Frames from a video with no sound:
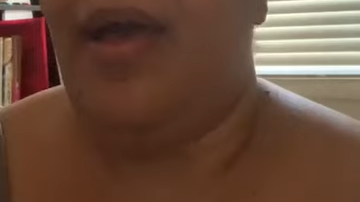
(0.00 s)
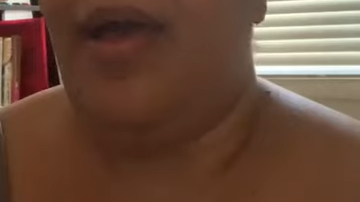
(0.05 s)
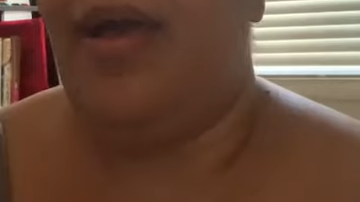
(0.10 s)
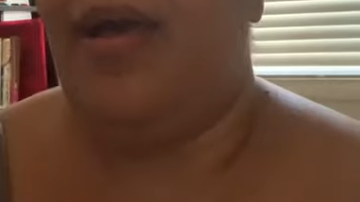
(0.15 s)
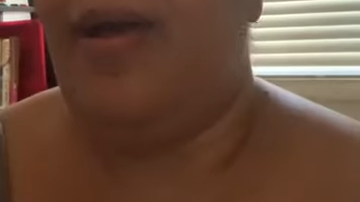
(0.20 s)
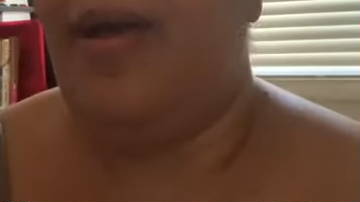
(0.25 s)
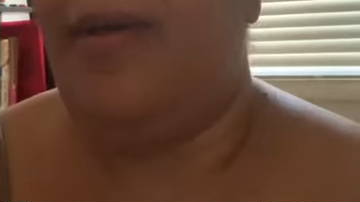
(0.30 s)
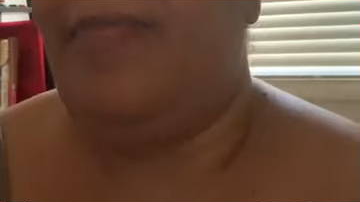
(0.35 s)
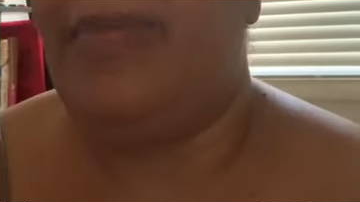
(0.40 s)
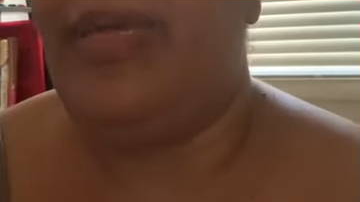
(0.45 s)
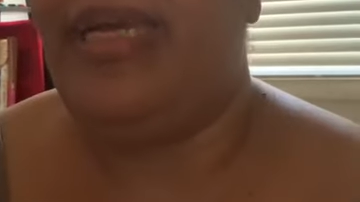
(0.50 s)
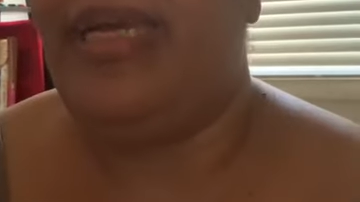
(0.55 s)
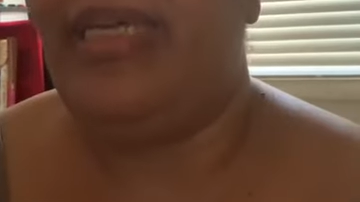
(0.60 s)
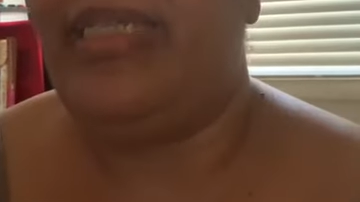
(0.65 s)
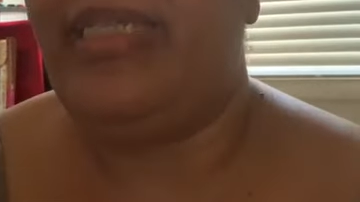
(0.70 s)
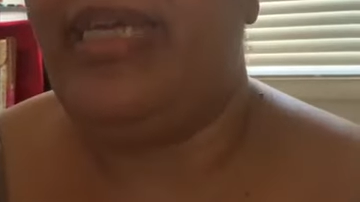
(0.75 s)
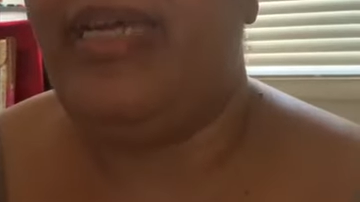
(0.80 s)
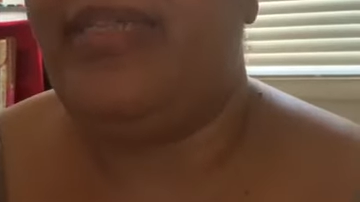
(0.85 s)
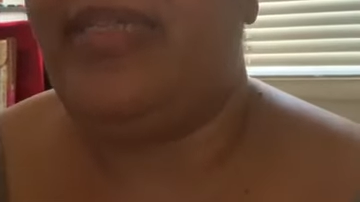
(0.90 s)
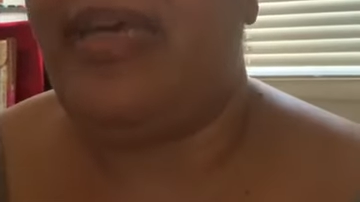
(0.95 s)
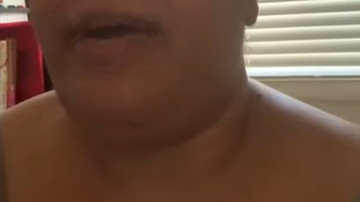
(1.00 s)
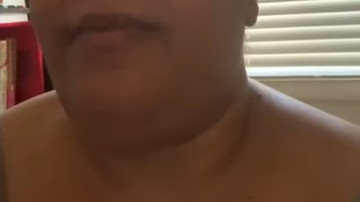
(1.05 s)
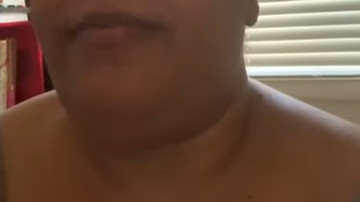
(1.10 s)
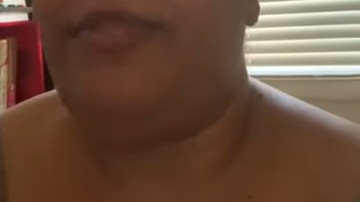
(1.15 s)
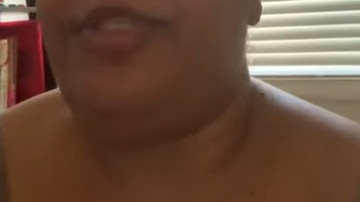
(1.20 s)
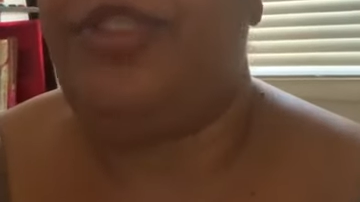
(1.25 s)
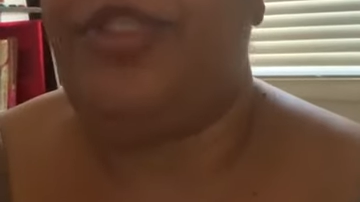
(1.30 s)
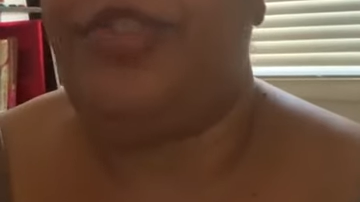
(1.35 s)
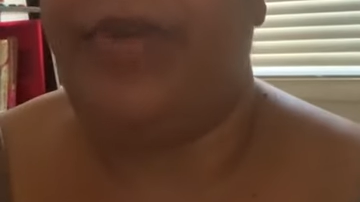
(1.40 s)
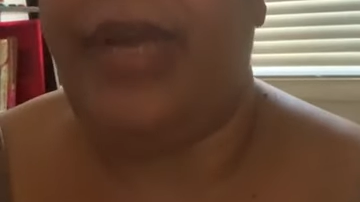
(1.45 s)
um, because as I
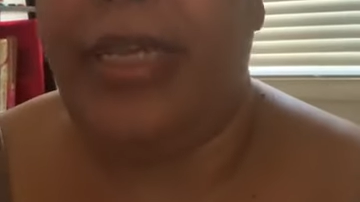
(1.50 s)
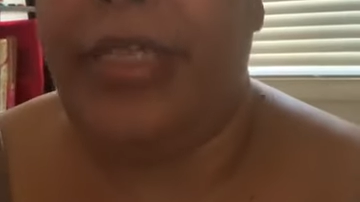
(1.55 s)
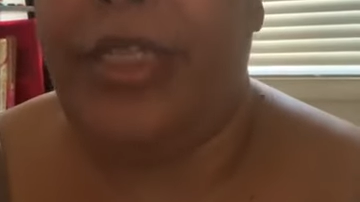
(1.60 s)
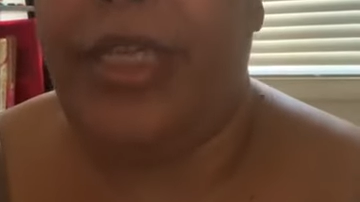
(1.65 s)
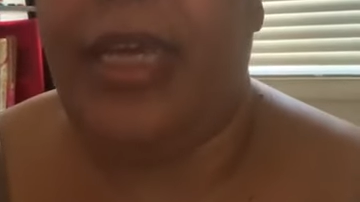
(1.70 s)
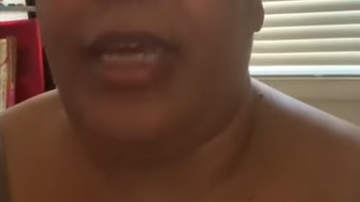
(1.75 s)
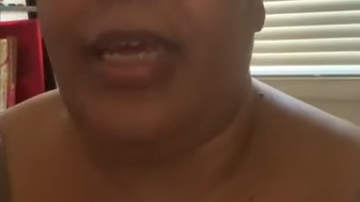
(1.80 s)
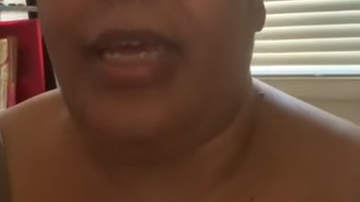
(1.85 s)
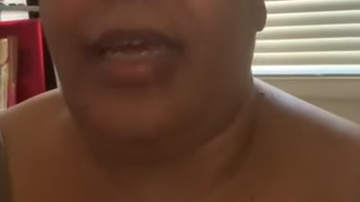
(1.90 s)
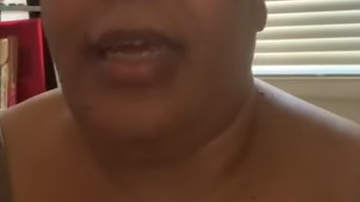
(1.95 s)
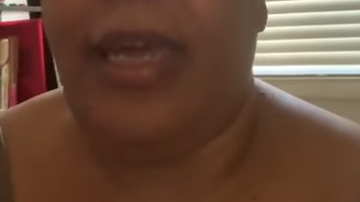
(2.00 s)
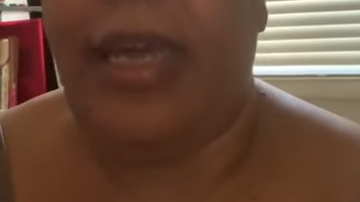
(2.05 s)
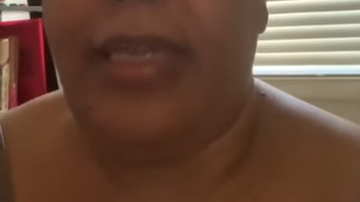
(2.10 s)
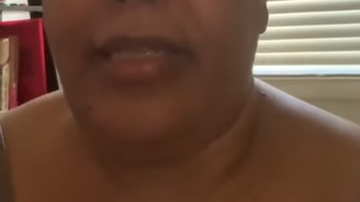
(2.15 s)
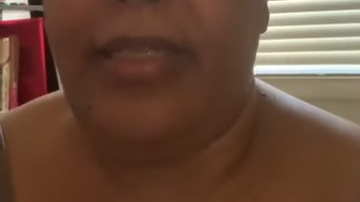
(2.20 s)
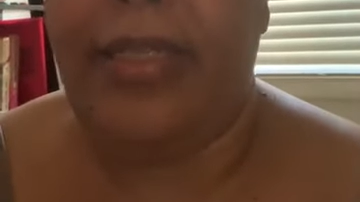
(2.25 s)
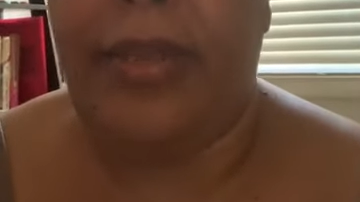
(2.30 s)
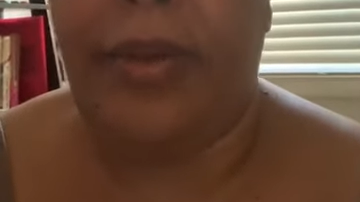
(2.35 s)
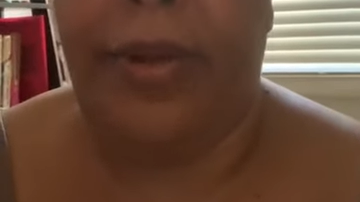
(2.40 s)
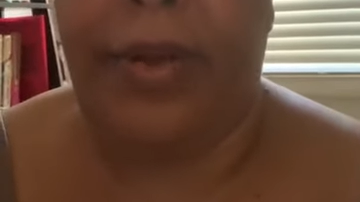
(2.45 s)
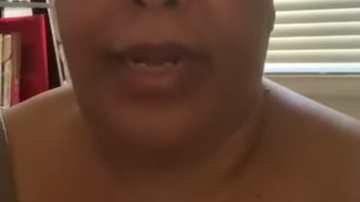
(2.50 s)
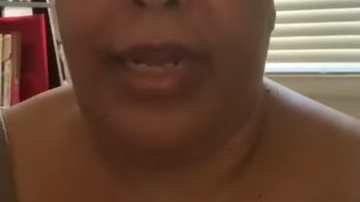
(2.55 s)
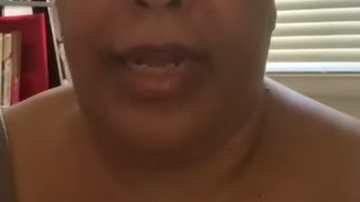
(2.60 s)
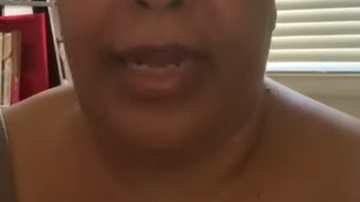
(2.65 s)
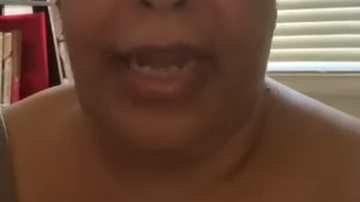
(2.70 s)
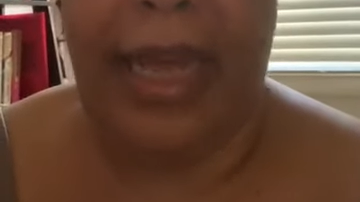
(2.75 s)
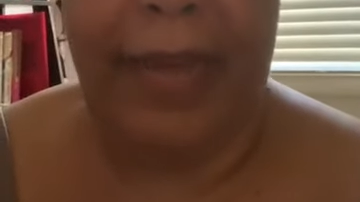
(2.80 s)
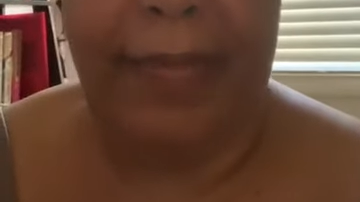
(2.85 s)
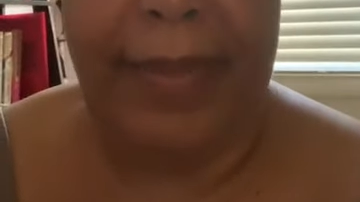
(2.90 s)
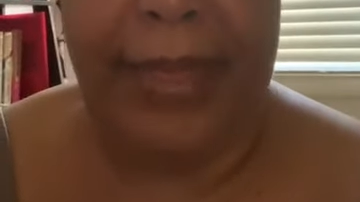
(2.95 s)
was stretching, it started
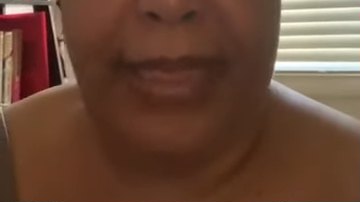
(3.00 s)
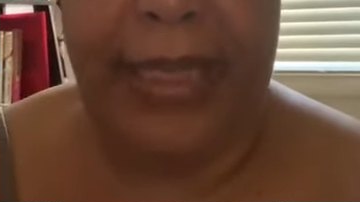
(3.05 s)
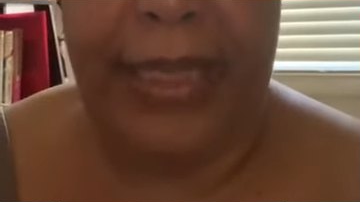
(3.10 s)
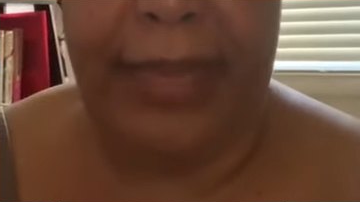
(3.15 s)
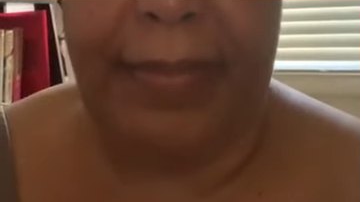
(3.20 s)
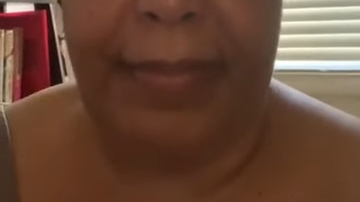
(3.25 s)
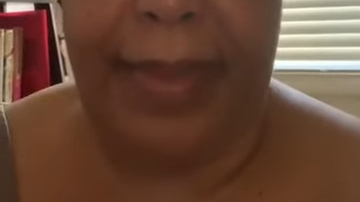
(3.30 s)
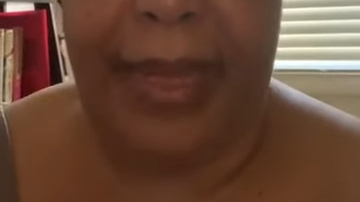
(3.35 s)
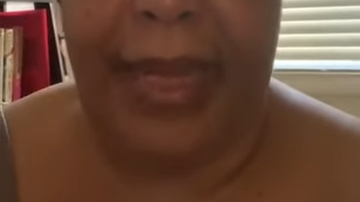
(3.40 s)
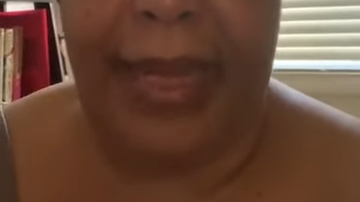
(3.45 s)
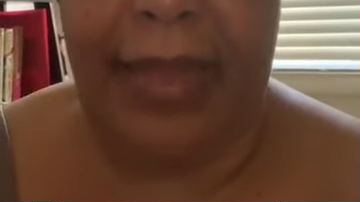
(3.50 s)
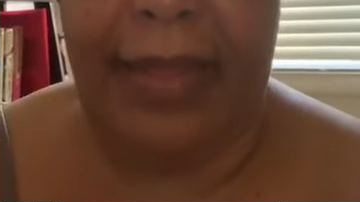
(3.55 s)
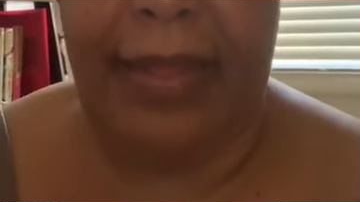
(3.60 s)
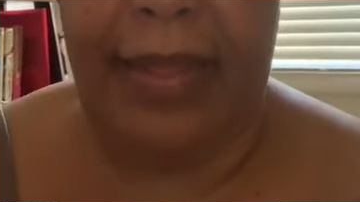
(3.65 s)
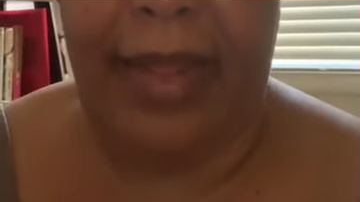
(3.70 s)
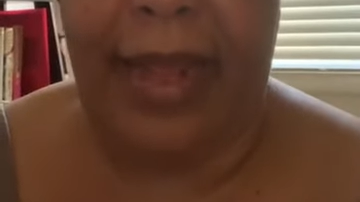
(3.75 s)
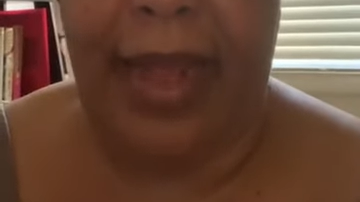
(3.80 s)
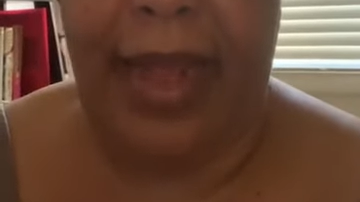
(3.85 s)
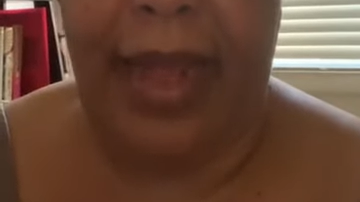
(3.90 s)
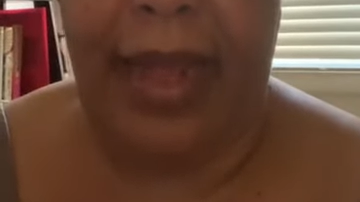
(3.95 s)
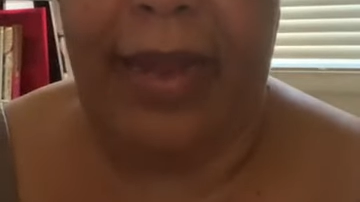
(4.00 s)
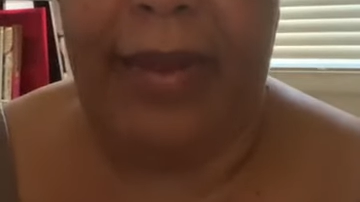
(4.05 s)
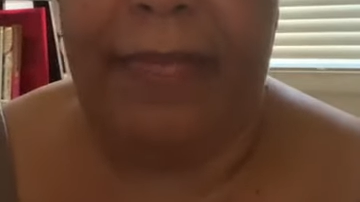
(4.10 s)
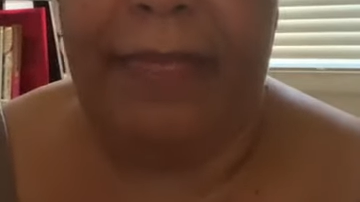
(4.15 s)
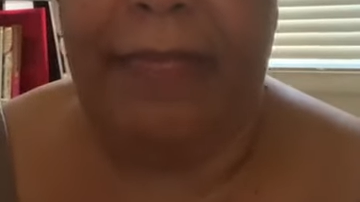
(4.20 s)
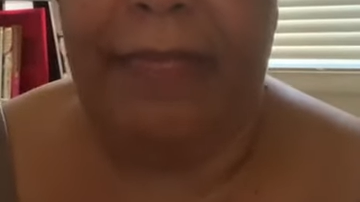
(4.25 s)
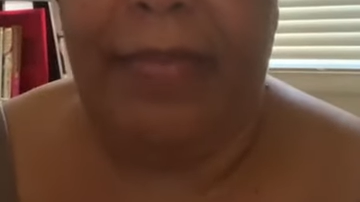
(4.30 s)
coming to me that